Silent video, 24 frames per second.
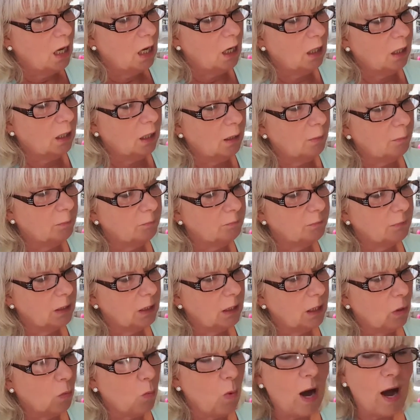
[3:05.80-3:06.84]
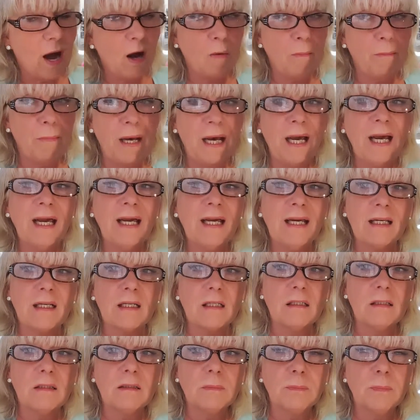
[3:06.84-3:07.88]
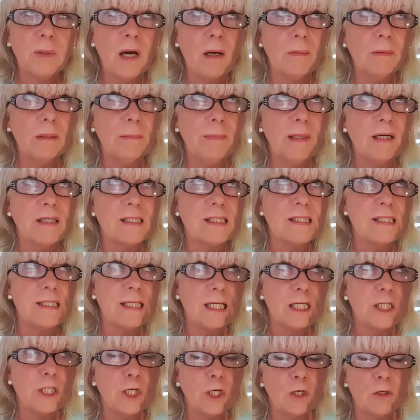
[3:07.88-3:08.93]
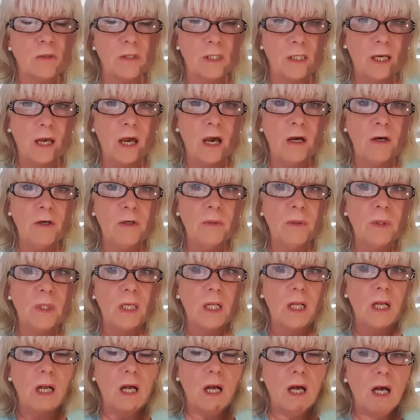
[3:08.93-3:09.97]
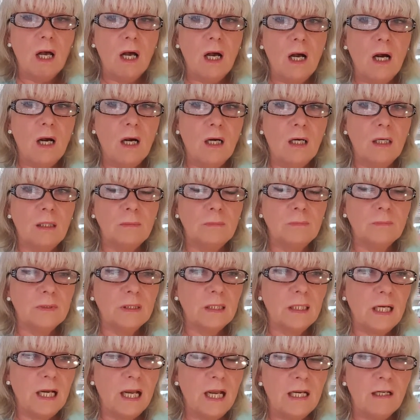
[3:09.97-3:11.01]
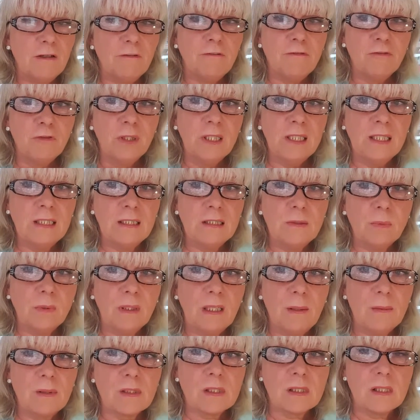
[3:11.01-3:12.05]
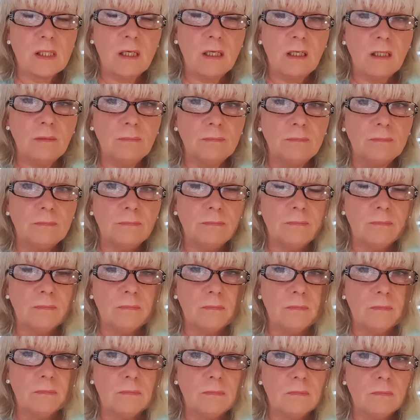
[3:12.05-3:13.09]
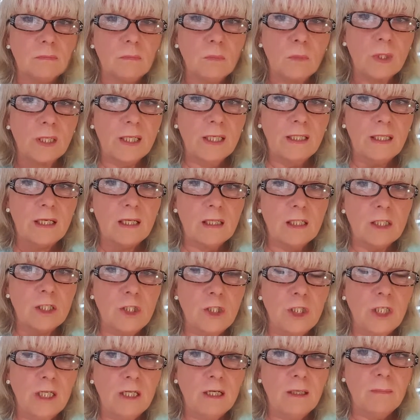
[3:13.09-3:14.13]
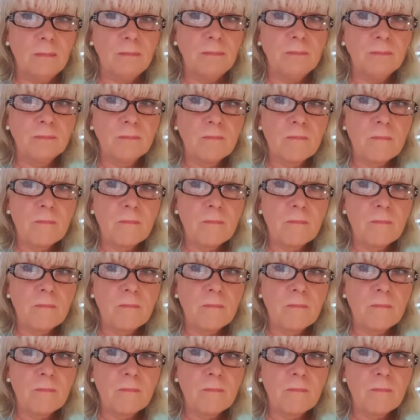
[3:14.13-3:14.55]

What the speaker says: a while back, probably about 6 years ago, I had a friend when I was working at the gym